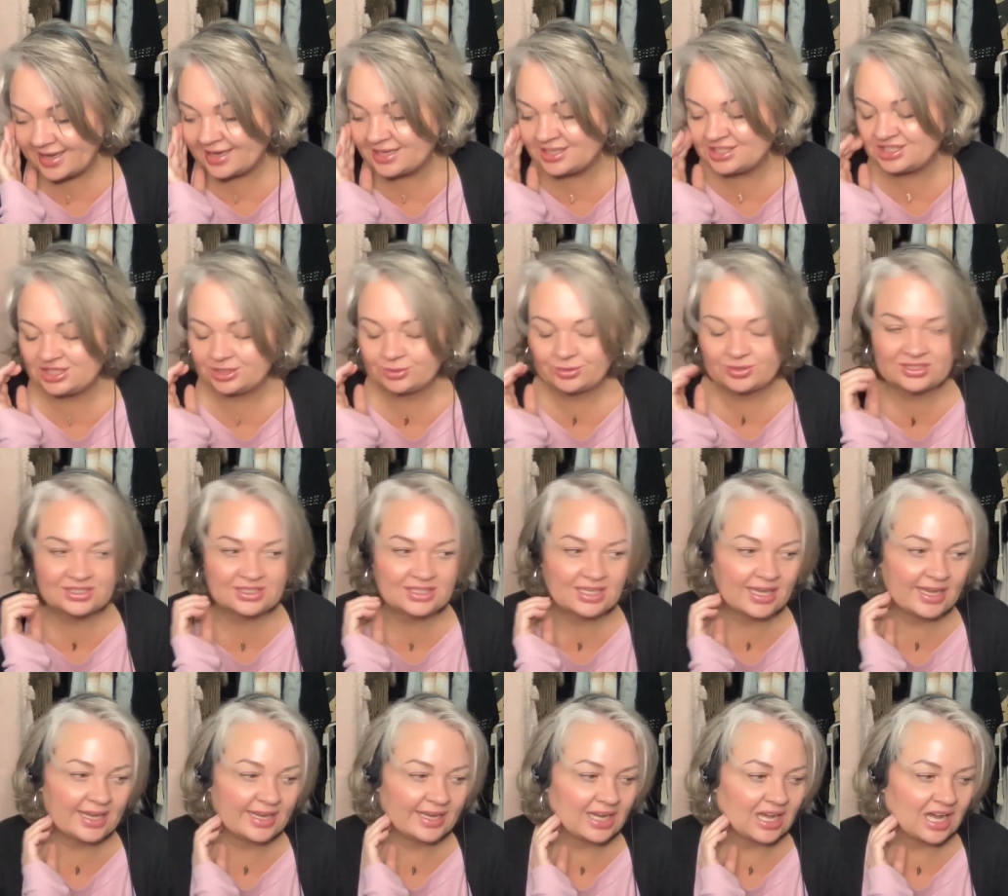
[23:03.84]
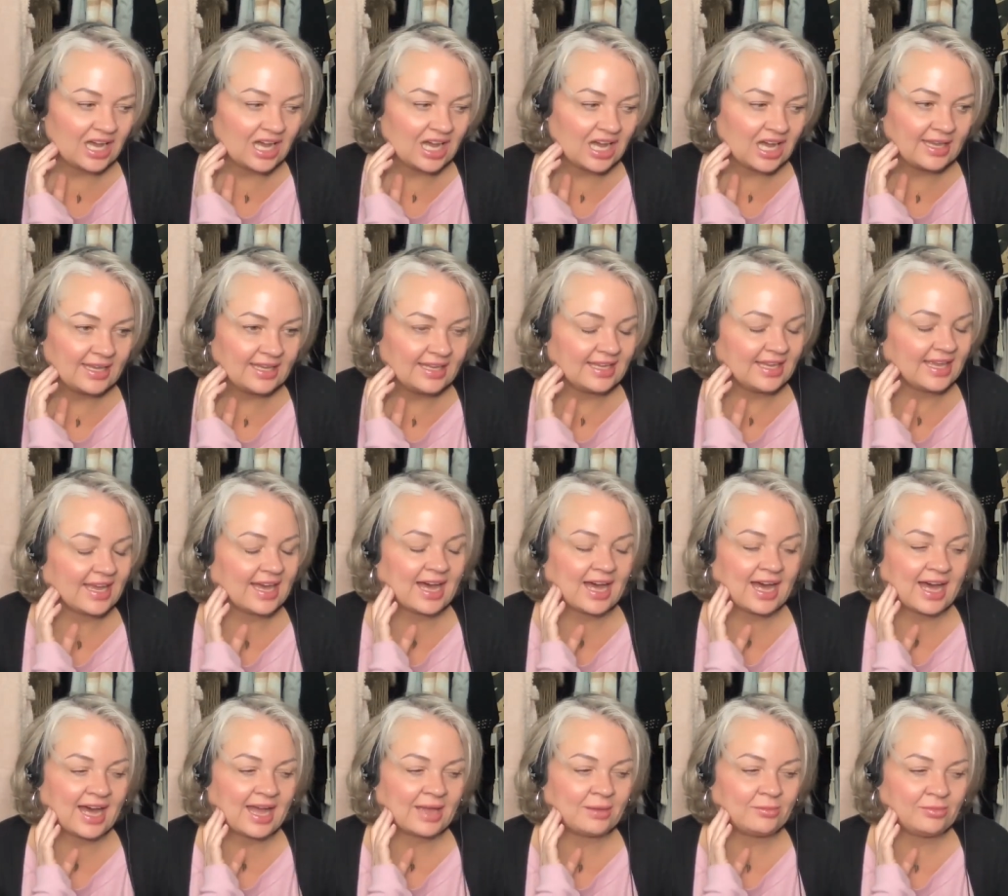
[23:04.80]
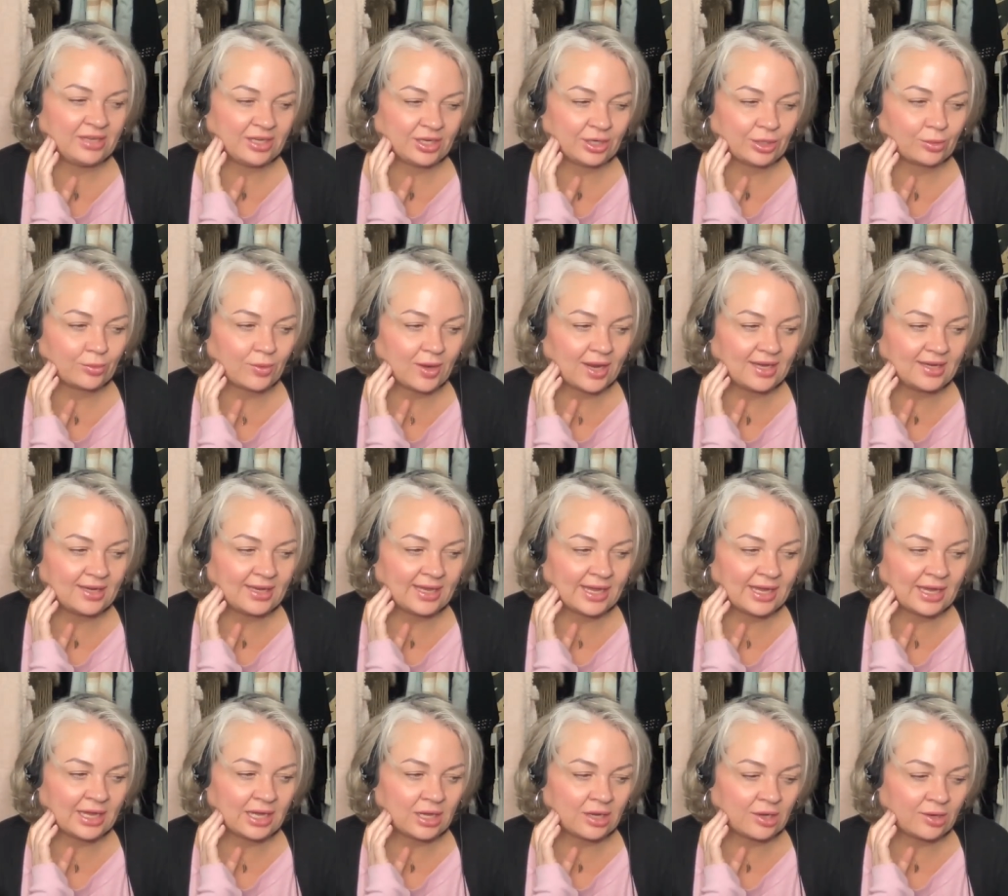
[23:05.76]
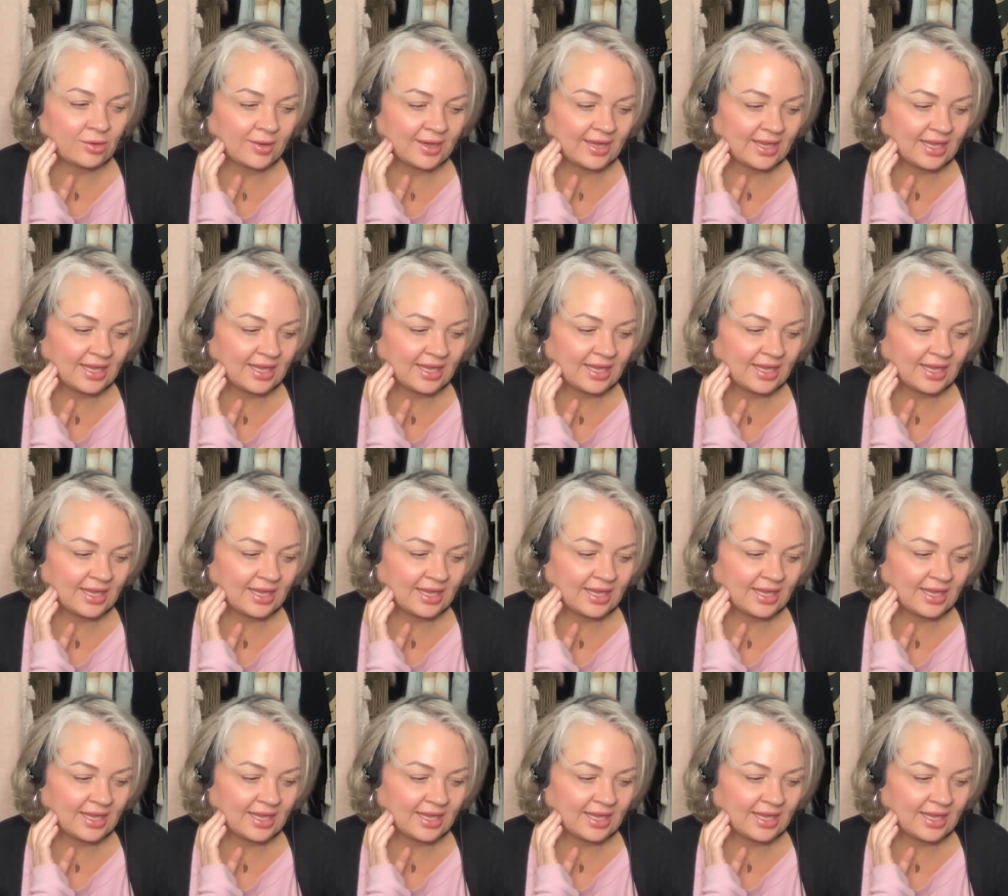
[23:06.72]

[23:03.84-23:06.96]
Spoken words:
and she was like, Yeah, I'm here right now.